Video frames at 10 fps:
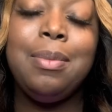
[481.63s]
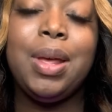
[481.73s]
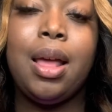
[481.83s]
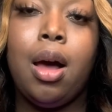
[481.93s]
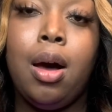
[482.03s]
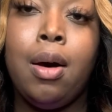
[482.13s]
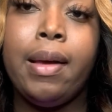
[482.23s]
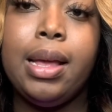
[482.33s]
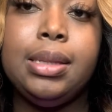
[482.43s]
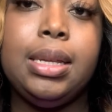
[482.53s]
but it all
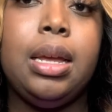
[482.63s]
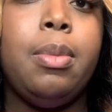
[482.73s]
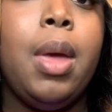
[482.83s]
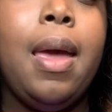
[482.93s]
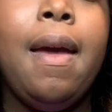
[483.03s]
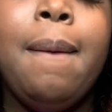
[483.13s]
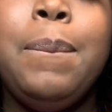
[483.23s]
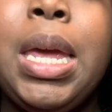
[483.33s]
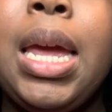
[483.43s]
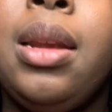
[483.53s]
ends up
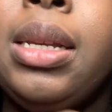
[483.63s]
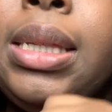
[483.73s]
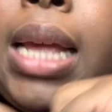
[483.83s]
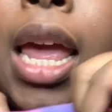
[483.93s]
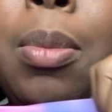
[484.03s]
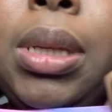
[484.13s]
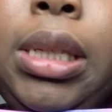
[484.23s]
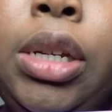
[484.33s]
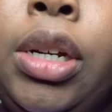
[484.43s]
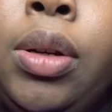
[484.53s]
being the same
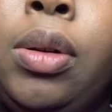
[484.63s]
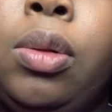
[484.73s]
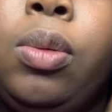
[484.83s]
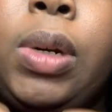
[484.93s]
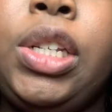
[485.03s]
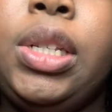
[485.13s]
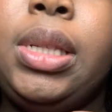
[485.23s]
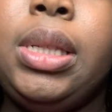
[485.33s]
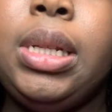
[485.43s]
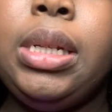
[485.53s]
material, which
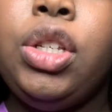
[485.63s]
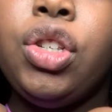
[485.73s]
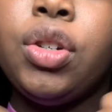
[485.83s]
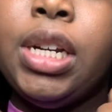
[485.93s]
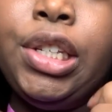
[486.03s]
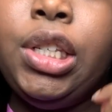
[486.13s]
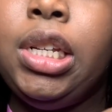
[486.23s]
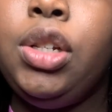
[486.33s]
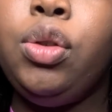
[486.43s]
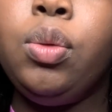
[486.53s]
is this
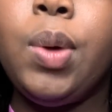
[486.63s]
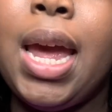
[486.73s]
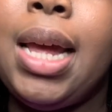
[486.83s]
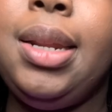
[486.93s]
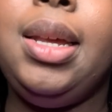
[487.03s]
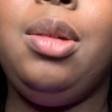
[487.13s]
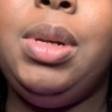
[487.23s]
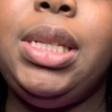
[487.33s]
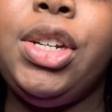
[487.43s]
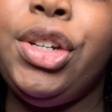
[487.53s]
stretchy do-rag looking
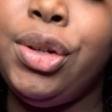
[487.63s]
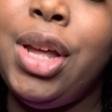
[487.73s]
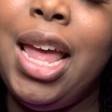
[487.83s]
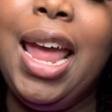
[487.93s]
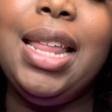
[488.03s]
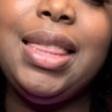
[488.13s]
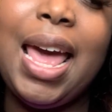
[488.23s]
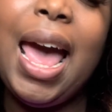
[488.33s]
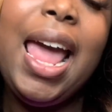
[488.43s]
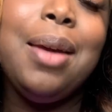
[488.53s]
material
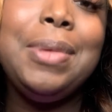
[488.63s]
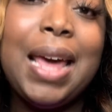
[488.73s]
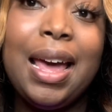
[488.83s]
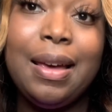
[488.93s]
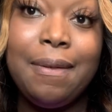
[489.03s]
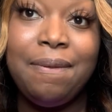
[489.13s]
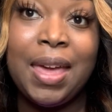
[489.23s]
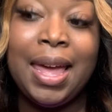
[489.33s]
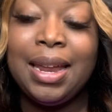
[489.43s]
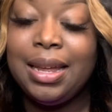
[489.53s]
that I am not a
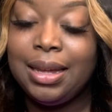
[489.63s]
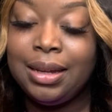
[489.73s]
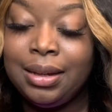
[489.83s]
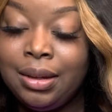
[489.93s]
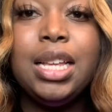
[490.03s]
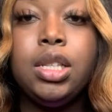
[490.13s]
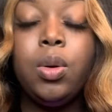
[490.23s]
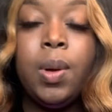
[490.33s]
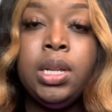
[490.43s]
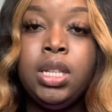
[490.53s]
fan of. It's
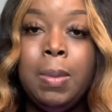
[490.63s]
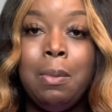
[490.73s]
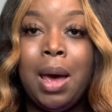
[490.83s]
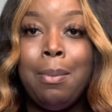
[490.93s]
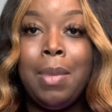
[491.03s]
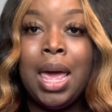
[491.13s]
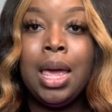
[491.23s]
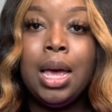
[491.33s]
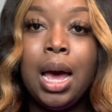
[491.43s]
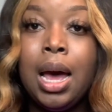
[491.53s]
going to be my main
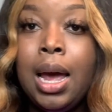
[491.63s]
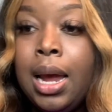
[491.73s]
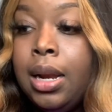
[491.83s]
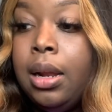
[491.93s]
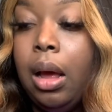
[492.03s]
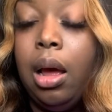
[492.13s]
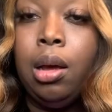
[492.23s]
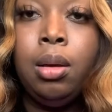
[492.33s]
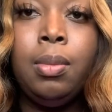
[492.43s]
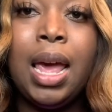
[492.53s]
con
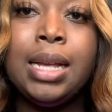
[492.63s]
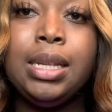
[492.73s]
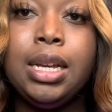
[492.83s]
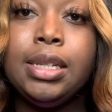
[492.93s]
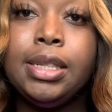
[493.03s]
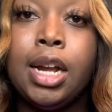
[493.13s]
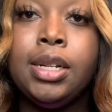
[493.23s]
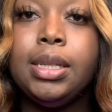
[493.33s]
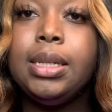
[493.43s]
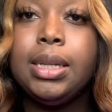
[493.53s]
as it concerns
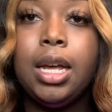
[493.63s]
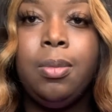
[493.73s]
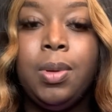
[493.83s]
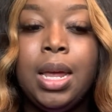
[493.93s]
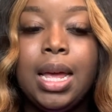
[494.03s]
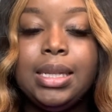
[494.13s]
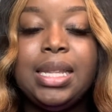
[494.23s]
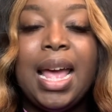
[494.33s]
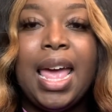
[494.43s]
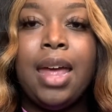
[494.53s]
this company, is
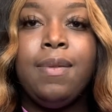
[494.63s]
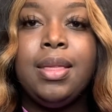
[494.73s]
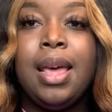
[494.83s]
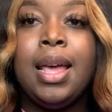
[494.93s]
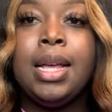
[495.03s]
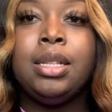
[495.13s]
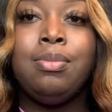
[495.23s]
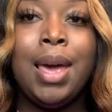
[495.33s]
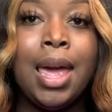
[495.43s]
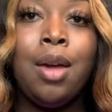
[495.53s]
that everything is
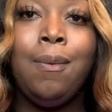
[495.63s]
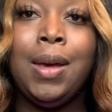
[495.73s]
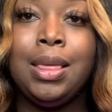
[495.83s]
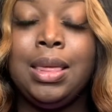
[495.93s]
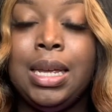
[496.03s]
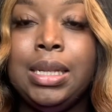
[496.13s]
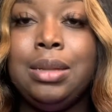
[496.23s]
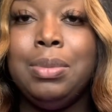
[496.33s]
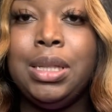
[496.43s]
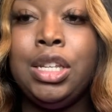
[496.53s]
made with this
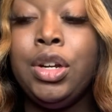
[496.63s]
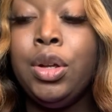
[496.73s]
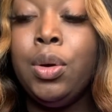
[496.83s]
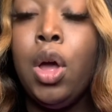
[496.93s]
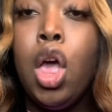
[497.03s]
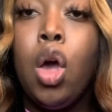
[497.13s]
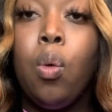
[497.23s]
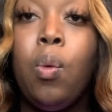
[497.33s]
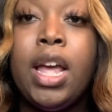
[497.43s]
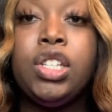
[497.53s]
material,
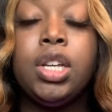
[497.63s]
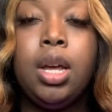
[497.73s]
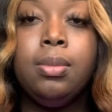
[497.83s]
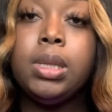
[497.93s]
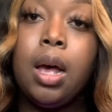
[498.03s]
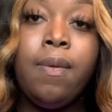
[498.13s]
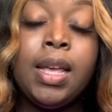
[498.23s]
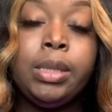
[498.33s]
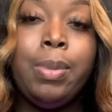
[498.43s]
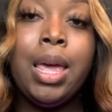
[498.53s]
which comes off
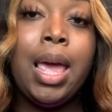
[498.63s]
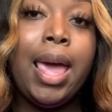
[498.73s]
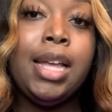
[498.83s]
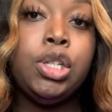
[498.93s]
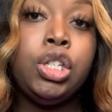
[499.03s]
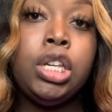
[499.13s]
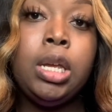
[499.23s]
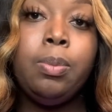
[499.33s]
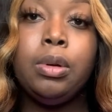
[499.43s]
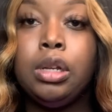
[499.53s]
as being a
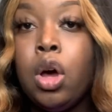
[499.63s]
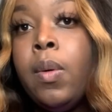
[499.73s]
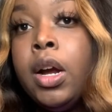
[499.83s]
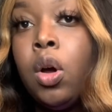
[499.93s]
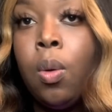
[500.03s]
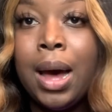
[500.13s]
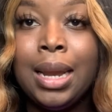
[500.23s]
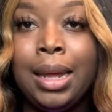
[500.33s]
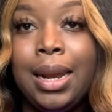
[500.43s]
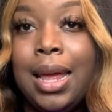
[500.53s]
cheap, lower
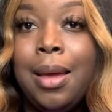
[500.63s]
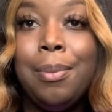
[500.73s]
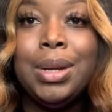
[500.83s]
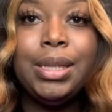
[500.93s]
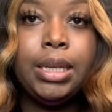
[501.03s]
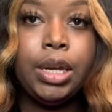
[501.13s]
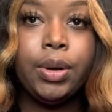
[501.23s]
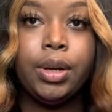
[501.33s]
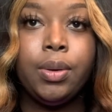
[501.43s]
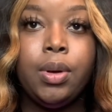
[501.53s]
quality
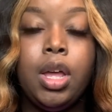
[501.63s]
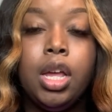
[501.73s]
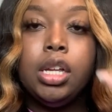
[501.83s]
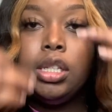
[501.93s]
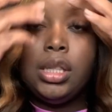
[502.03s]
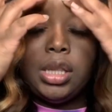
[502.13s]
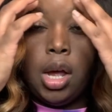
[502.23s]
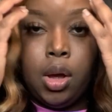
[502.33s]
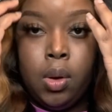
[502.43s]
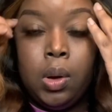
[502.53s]
material.
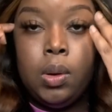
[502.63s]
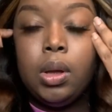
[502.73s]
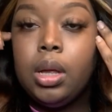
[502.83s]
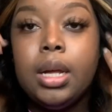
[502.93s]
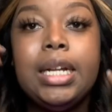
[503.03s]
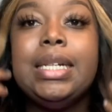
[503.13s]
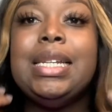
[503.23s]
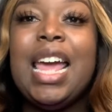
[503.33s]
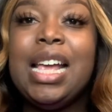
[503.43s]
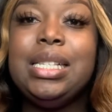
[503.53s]
So
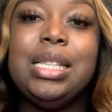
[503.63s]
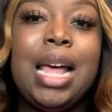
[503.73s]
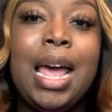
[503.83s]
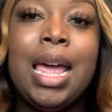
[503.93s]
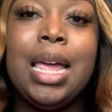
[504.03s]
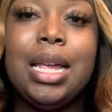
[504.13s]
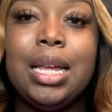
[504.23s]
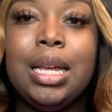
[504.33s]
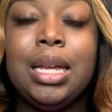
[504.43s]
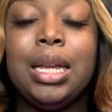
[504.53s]
that's like,
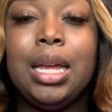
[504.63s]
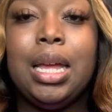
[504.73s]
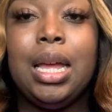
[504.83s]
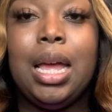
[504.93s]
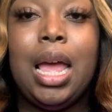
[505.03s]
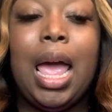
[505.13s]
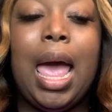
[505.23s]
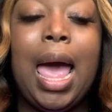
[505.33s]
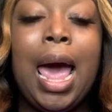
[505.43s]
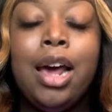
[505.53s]

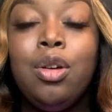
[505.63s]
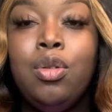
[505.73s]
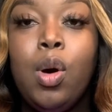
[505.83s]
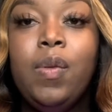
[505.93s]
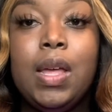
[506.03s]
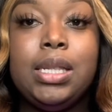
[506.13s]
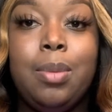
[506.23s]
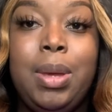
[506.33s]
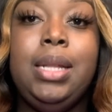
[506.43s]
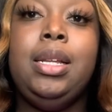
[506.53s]
I don't know if that's a
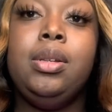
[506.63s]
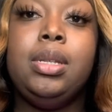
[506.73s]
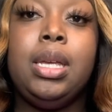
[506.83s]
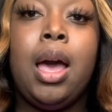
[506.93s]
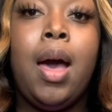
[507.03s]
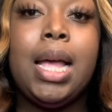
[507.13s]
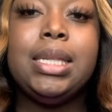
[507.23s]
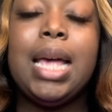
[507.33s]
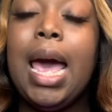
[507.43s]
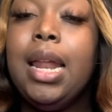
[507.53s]
big deal to y'all. It's
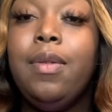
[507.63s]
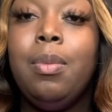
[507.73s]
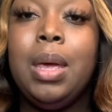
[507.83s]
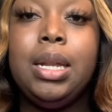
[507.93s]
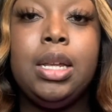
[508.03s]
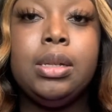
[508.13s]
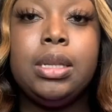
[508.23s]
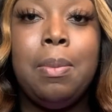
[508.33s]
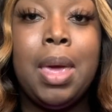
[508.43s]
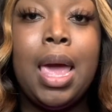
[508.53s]
kind of a big deal
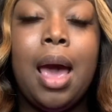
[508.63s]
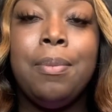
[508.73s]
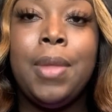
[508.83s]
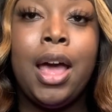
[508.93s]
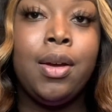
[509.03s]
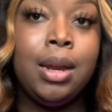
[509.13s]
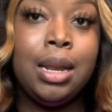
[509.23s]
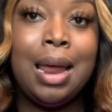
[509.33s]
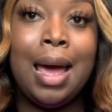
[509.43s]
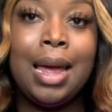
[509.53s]
to me. I'm not gonna
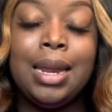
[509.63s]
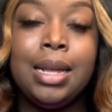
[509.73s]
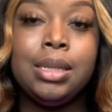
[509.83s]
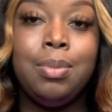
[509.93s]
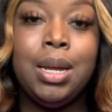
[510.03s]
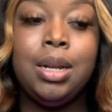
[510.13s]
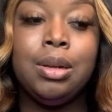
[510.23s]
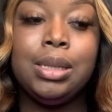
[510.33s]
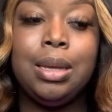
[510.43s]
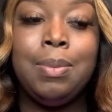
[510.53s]
lie, it is a big deal
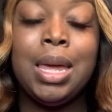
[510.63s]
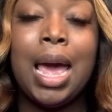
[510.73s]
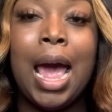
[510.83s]
to me.